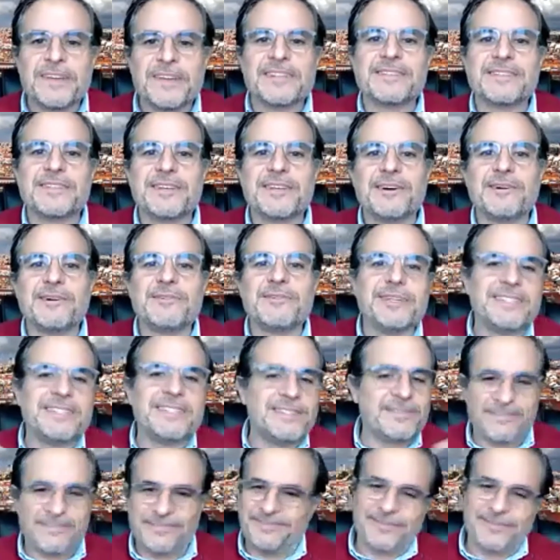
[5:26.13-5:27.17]
So
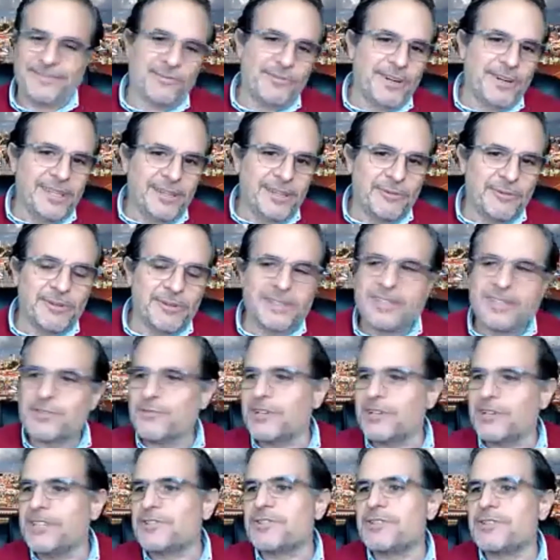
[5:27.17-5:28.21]
it's really, really
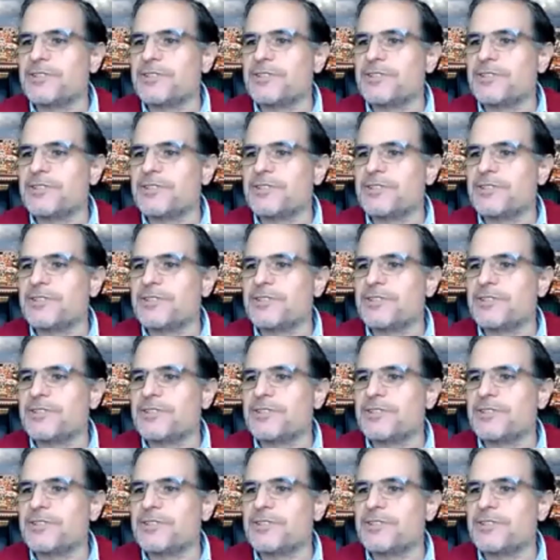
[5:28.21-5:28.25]
strange.